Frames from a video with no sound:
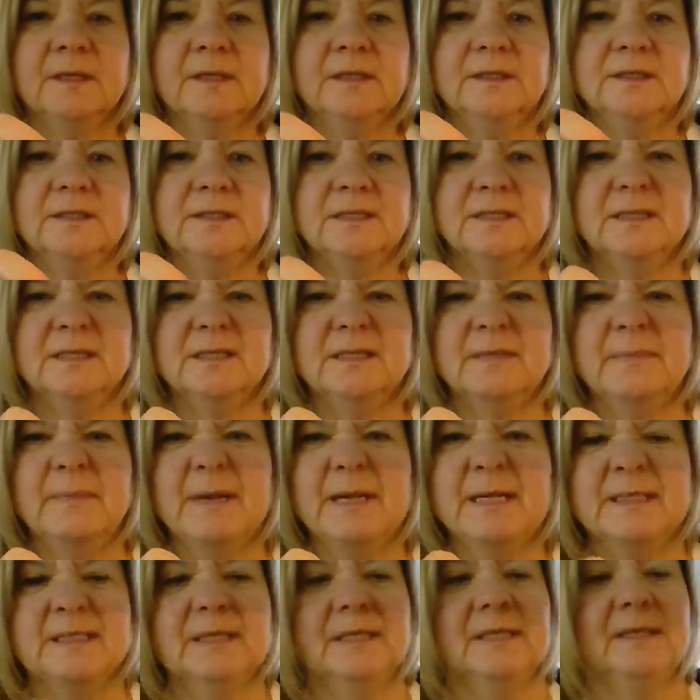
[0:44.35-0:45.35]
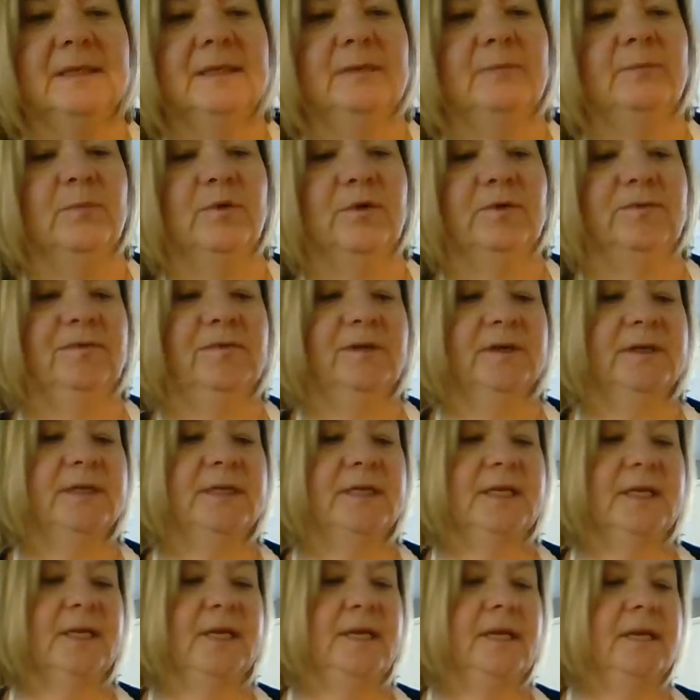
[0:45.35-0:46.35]
just because it makes it a little more fun
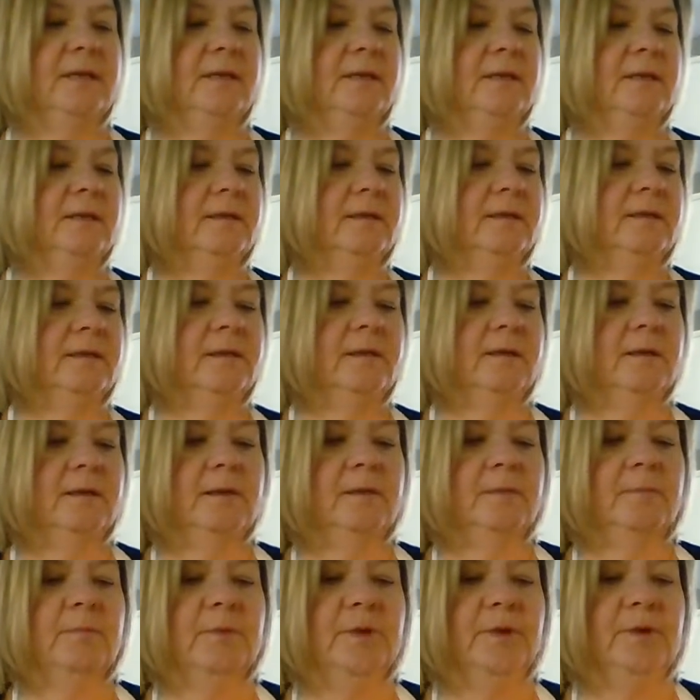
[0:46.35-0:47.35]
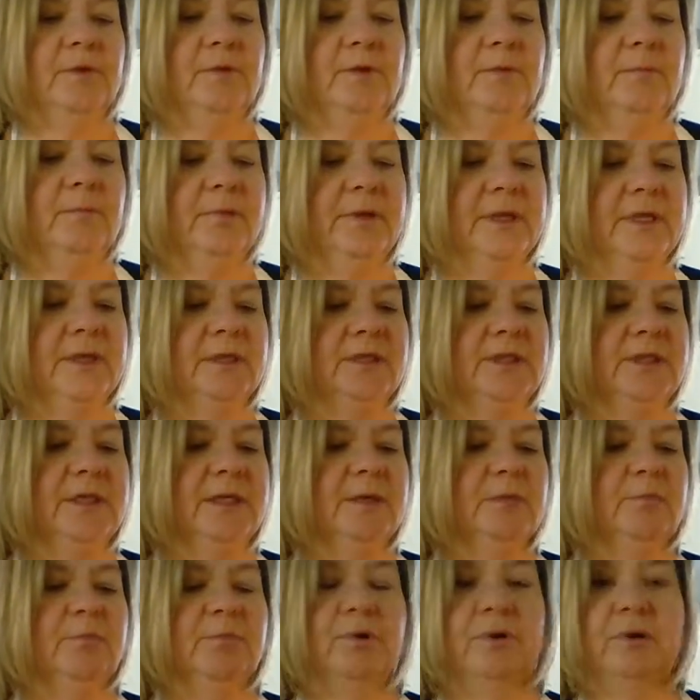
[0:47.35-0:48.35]
to eat. You can
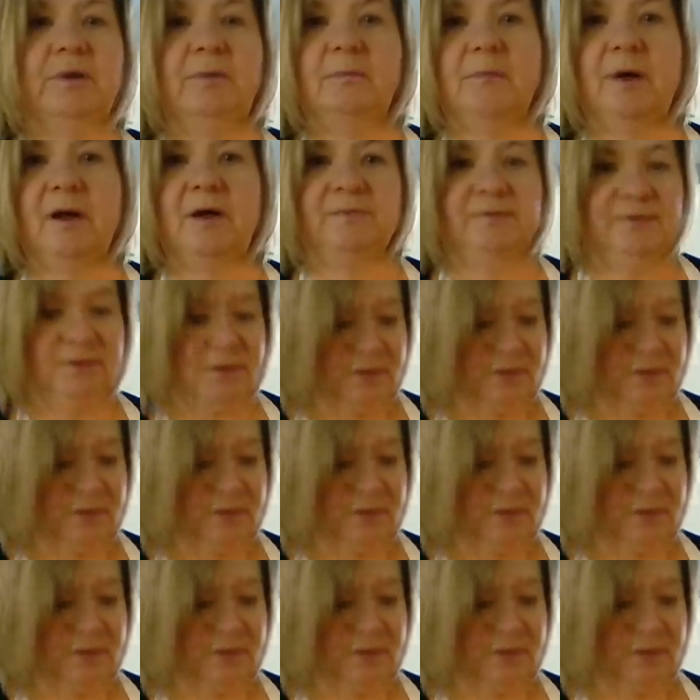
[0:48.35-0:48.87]
pinchy and pull them off